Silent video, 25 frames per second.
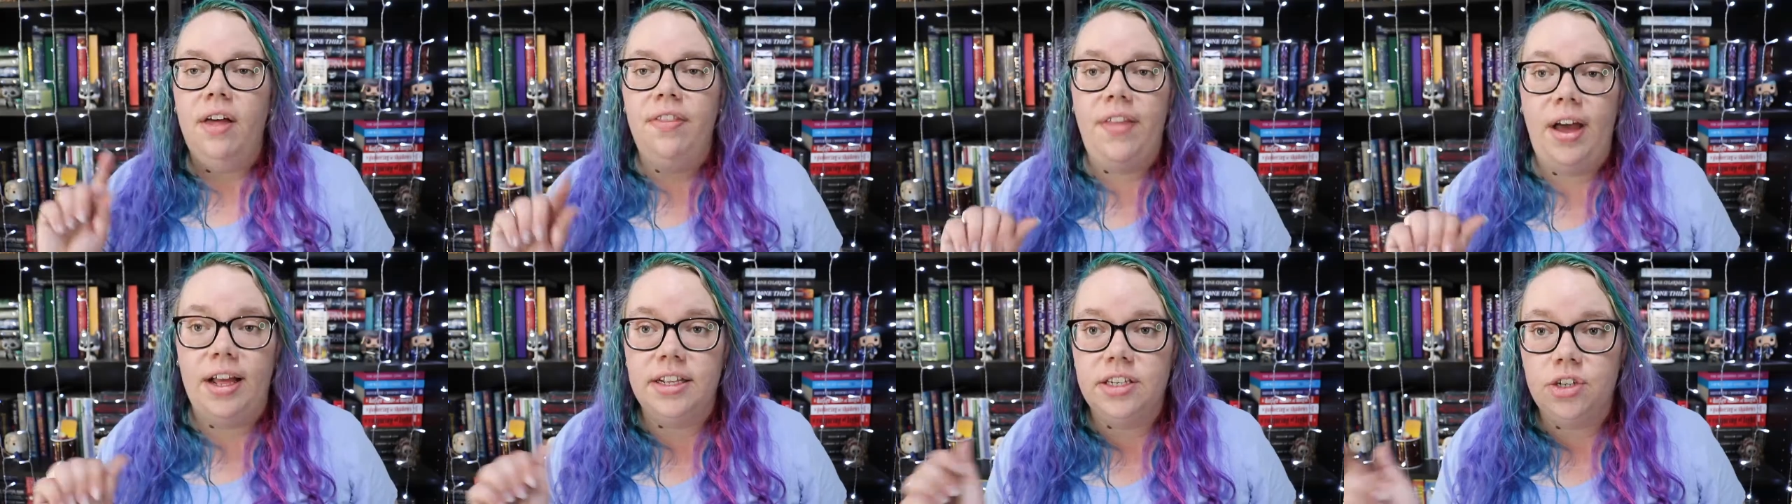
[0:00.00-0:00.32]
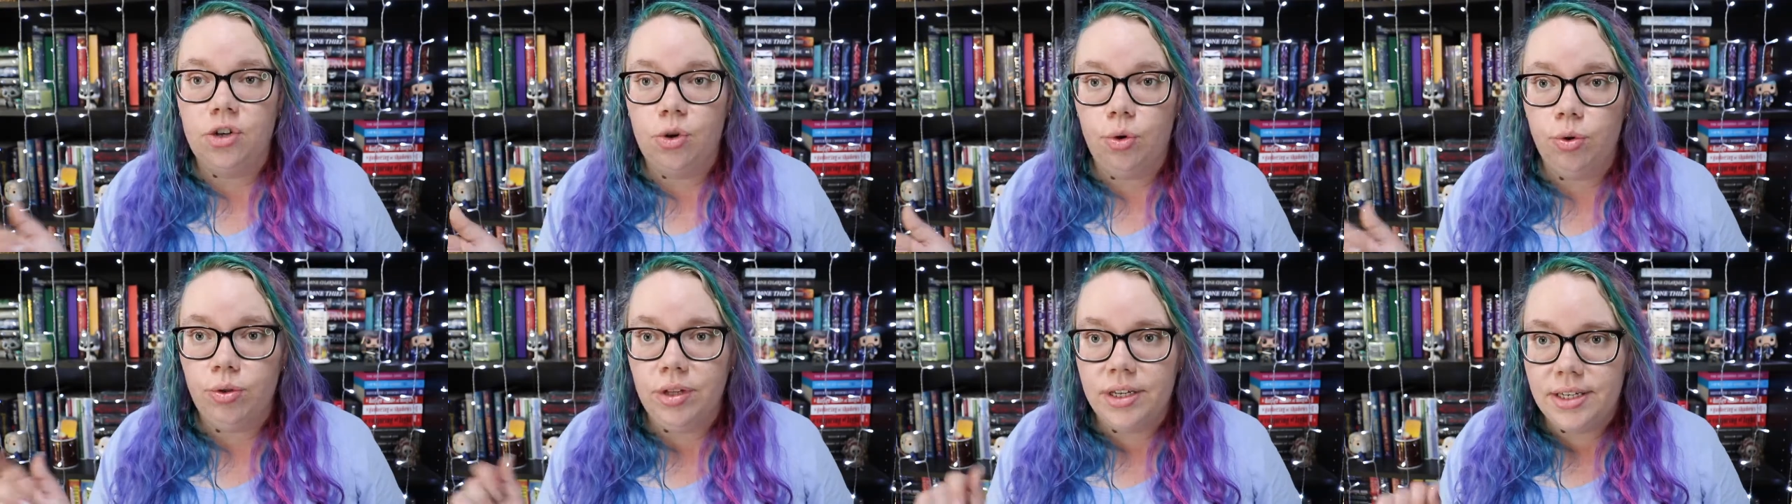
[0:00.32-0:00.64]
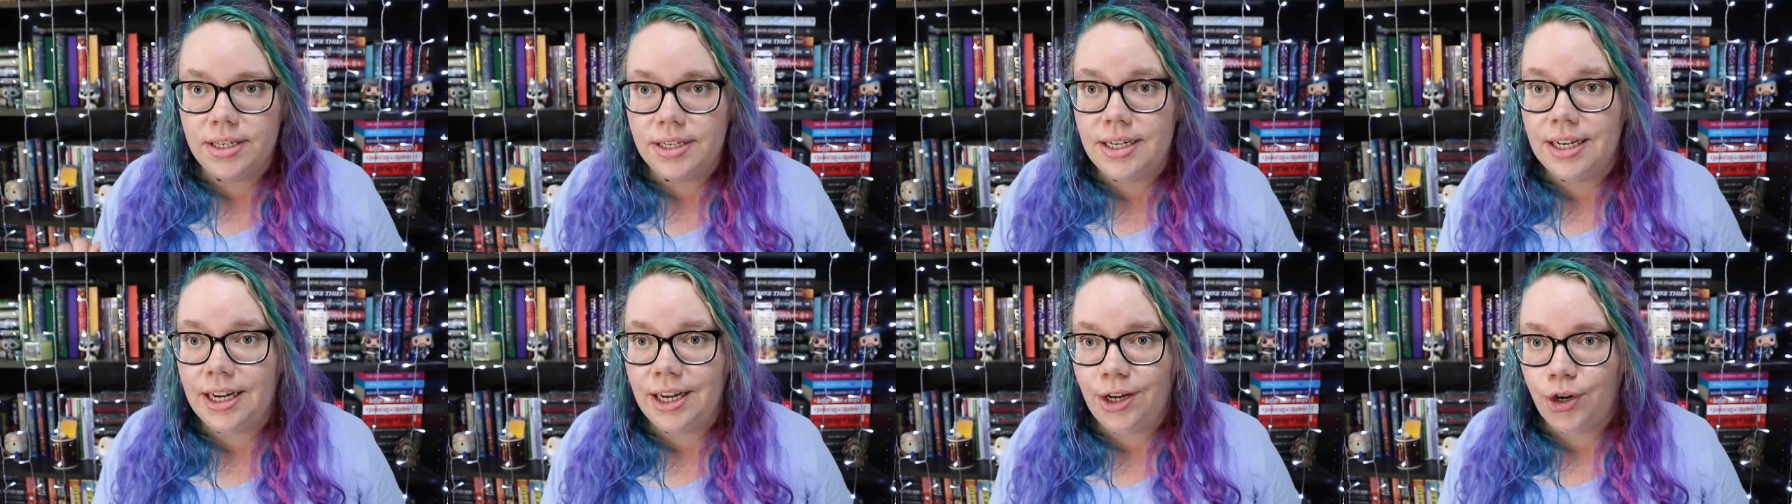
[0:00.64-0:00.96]
That's called the
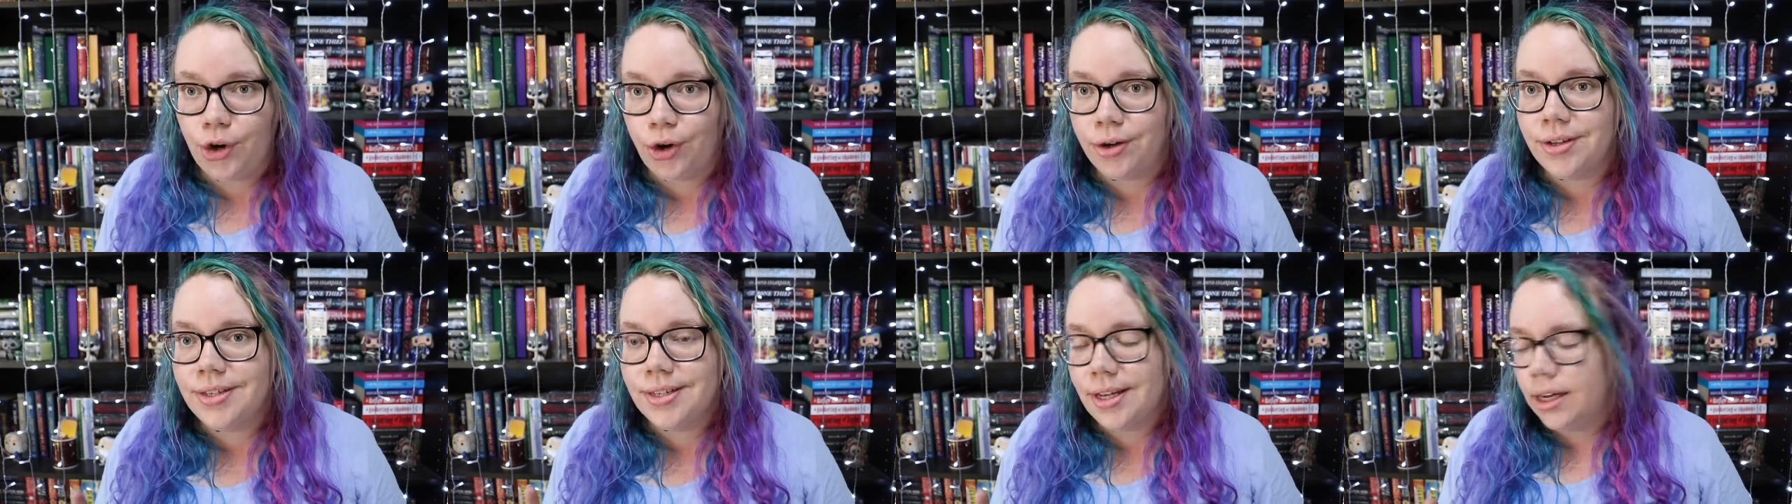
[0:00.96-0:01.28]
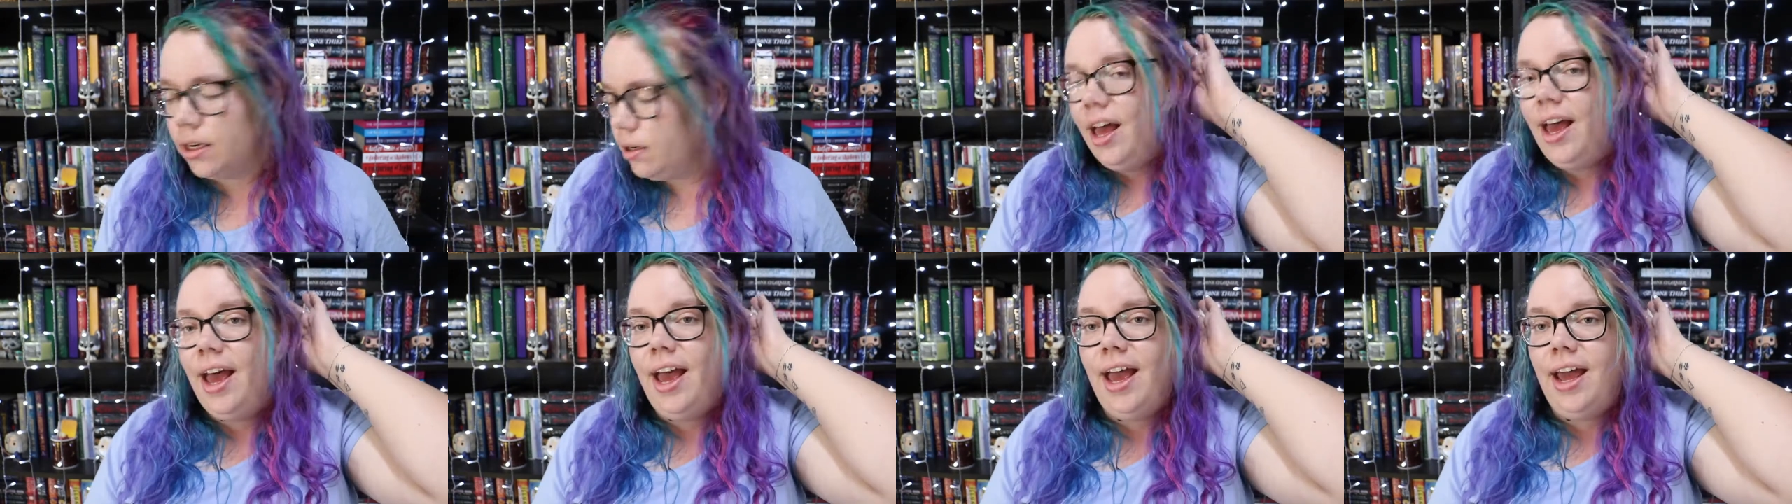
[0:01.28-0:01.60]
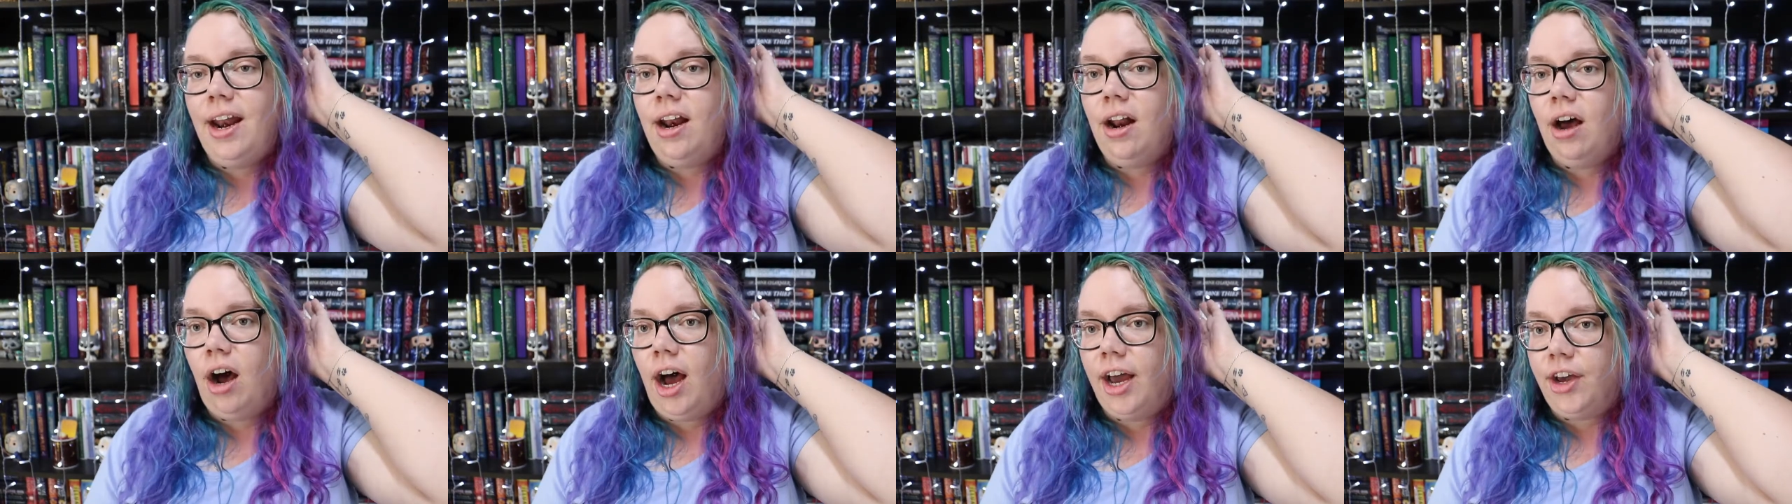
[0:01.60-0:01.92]
sticky note set
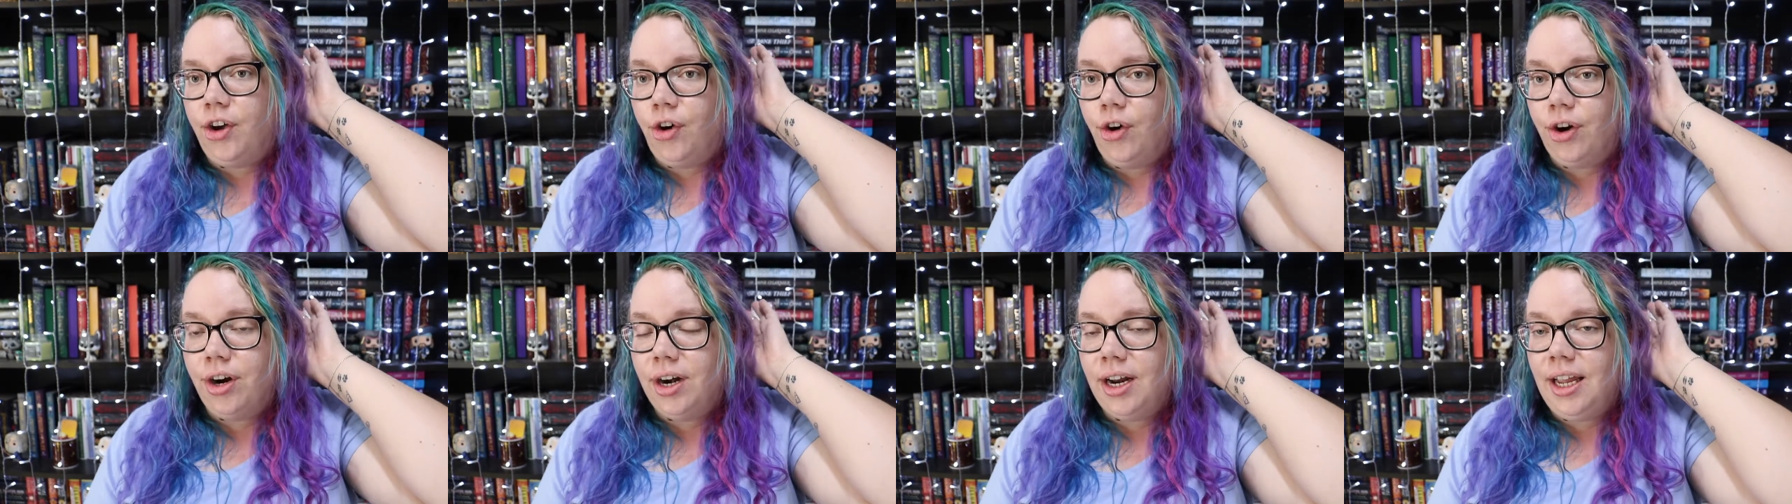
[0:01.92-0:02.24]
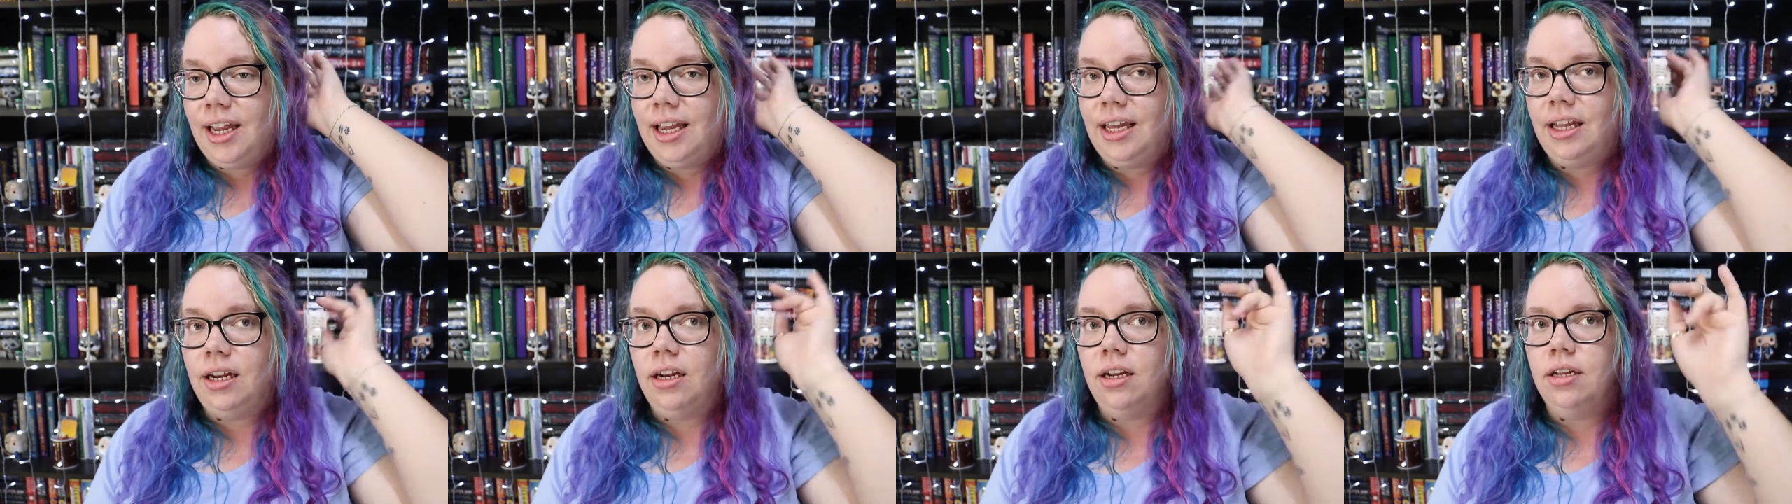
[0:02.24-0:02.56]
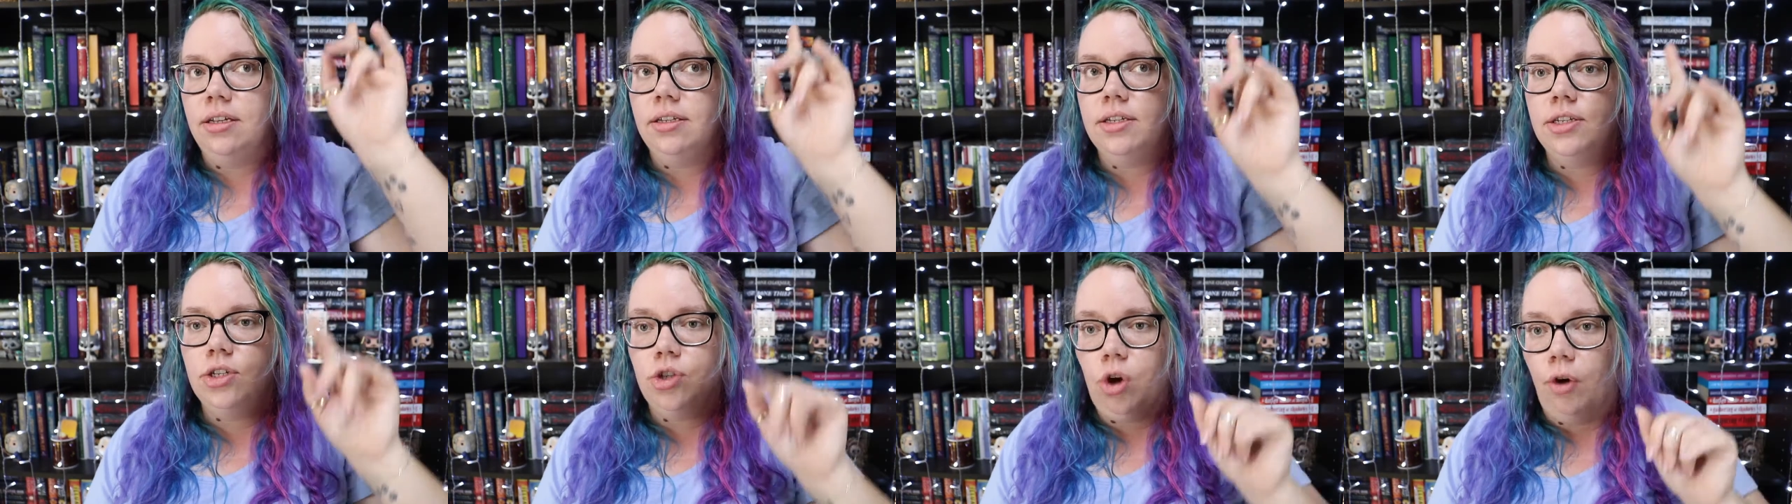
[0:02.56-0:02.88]
and I got it
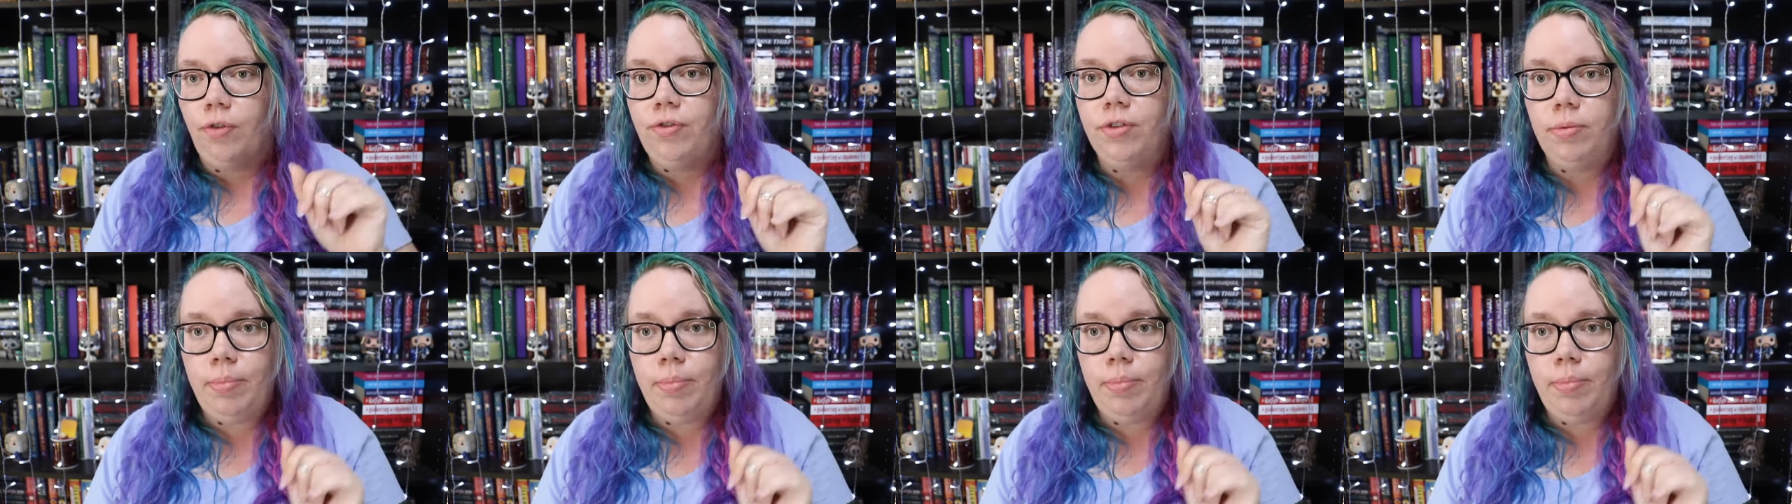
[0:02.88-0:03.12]
in soft